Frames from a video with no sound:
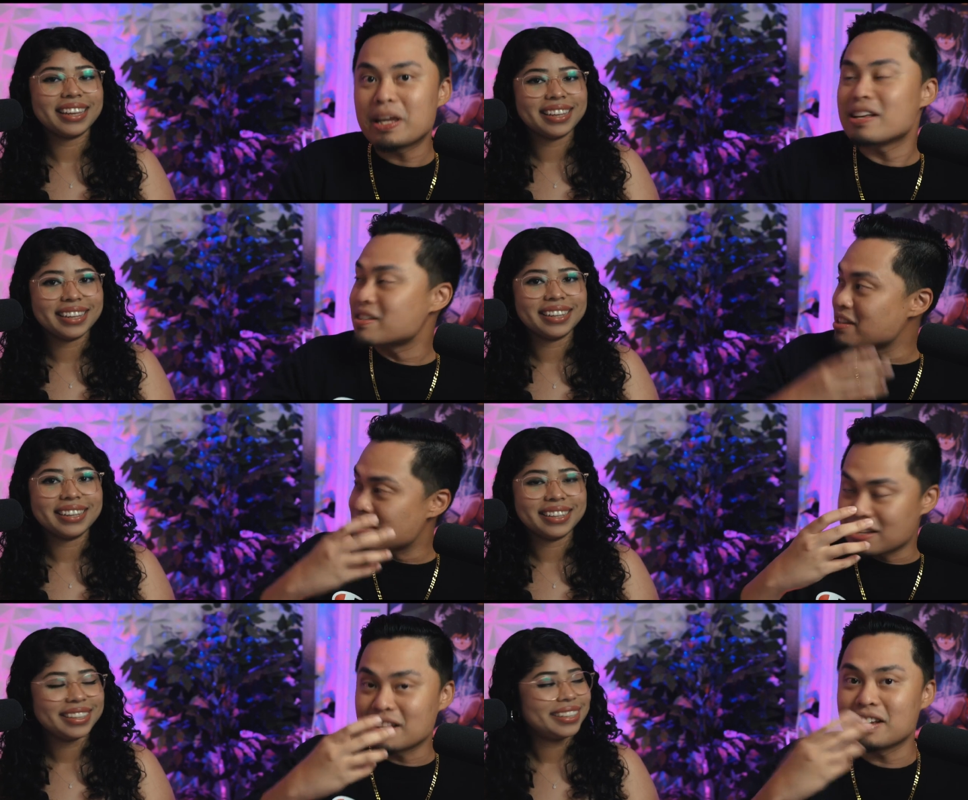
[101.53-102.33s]
Speaker 1: Piece is
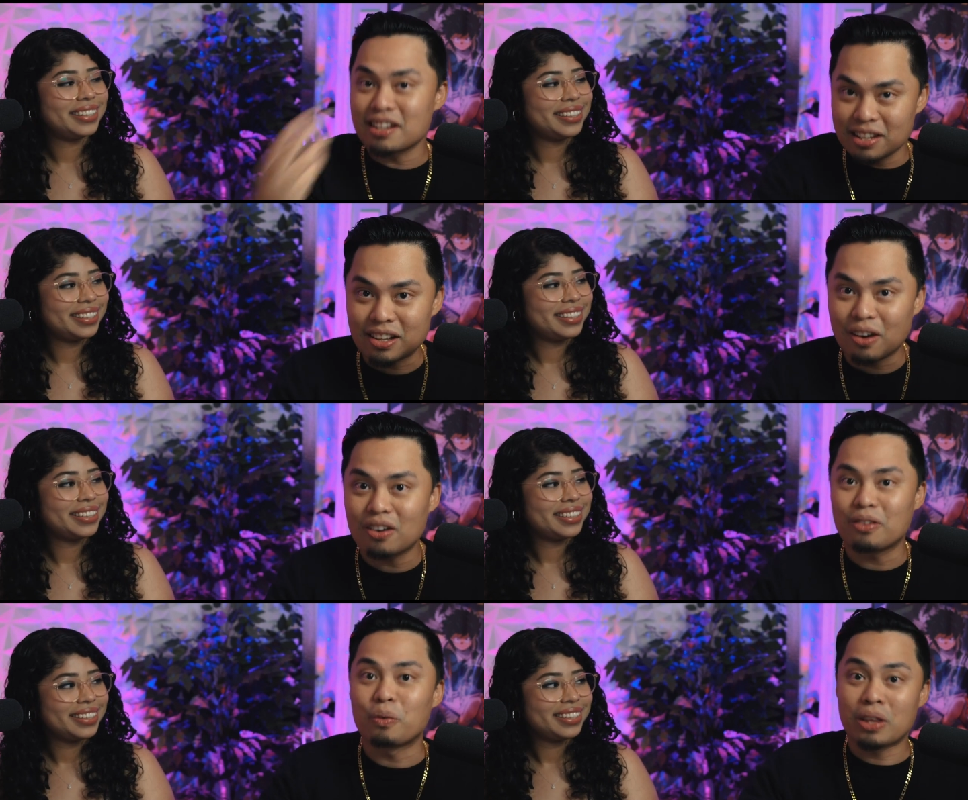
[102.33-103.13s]
the you
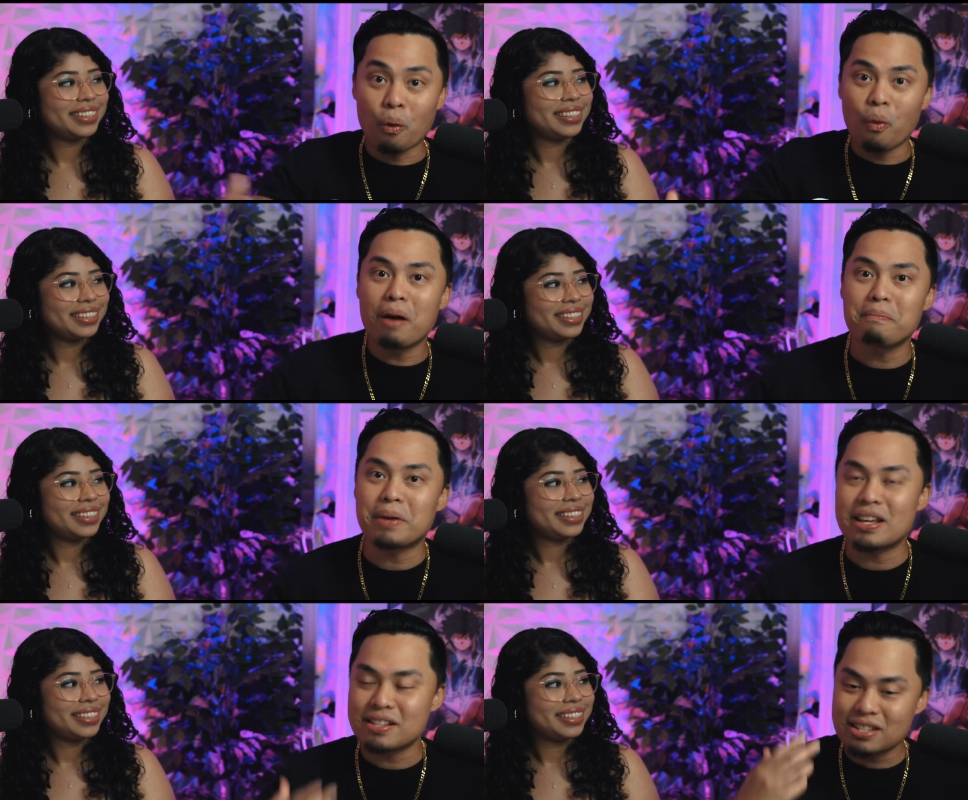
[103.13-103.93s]
know the One
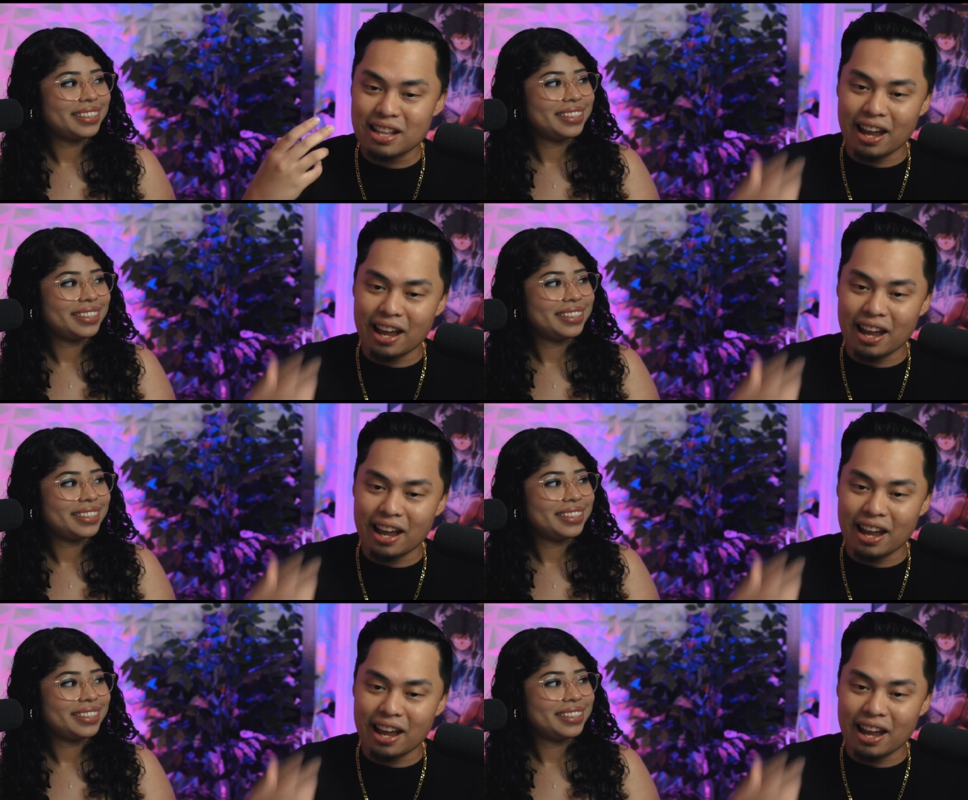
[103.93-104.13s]
Piece.